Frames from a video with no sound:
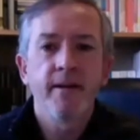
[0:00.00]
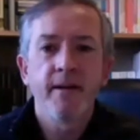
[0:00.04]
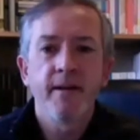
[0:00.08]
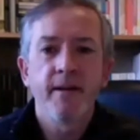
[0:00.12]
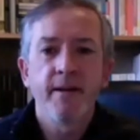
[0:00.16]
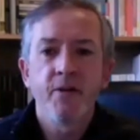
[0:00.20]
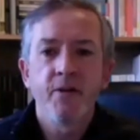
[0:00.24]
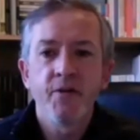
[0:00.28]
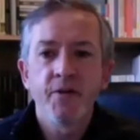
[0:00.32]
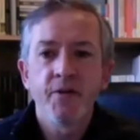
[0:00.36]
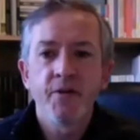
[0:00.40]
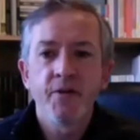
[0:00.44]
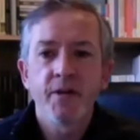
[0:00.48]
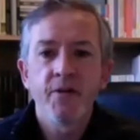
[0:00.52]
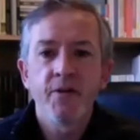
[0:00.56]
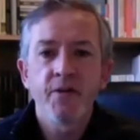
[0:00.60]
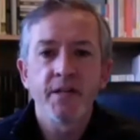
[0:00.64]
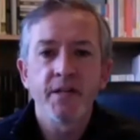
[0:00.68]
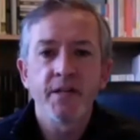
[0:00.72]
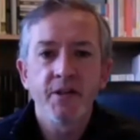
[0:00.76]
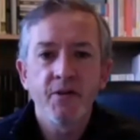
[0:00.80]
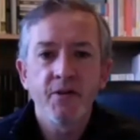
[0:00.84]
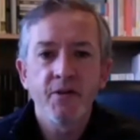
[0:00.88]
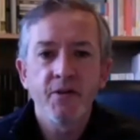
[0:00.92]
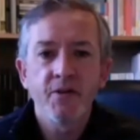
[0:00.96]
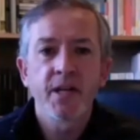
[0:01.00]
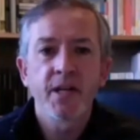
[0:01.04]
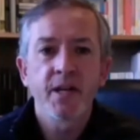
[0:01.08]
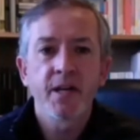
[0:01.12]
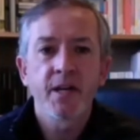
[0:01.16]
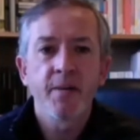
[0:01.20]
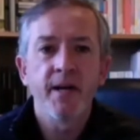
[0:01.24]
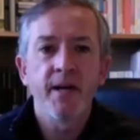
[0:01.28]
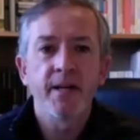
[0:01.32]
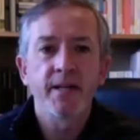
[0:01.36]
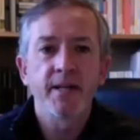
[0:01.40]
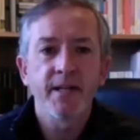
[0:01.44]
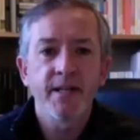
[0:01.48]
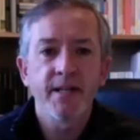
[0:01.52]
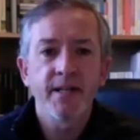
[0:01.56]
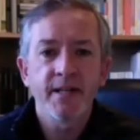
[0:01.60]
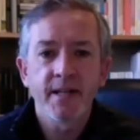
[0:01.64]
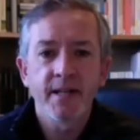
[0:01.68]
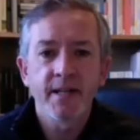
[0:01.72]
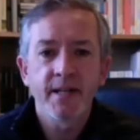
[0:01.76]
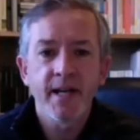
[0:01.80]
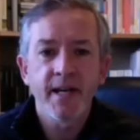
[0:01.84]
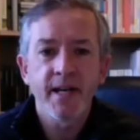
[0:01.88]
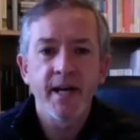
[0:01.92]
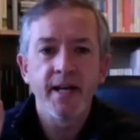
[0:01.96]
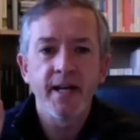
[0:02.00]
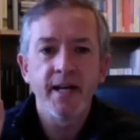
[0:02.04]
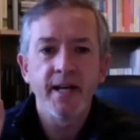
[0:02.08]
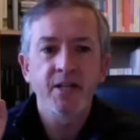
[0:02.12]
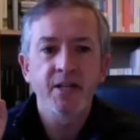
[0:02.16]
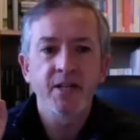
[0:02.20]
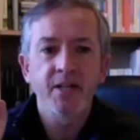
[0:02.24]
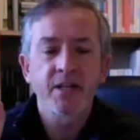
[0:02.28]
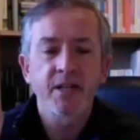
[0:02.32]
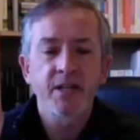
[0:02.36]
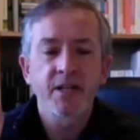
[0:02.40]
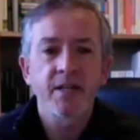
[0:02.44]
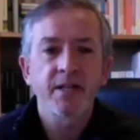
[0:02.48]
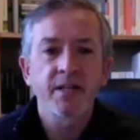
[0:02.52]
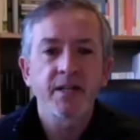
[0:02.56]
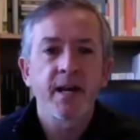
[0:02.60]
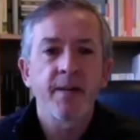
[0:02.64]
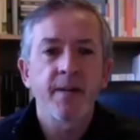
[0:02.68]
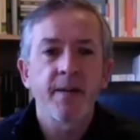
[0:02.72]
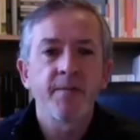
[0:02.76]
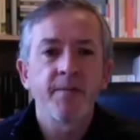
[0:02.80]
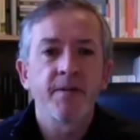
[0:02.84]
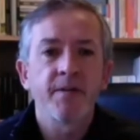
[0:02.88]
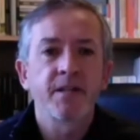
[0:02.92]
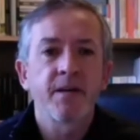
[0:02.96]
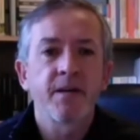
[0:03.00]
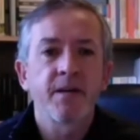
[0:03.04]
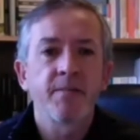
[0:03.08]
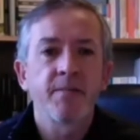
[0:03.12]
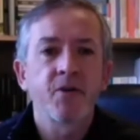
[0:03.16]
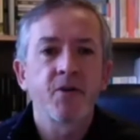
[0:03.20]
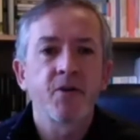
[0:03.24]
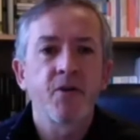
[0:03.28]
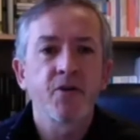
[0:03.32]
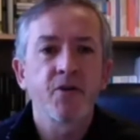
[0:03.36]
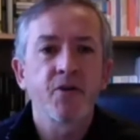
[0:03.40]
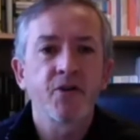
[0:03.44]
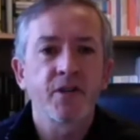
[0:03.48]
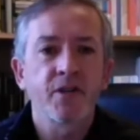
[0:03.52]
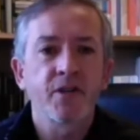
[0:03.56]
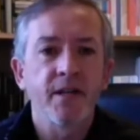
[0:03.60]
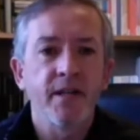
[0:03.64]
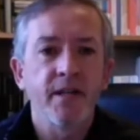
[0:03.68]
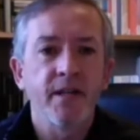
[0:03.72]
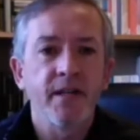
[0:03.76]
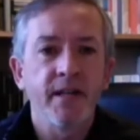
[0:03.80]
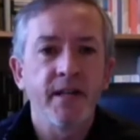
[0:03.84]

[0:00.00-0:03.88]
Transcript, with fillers: you notice it, you think about it, it's there, it starts to happen subconsciously,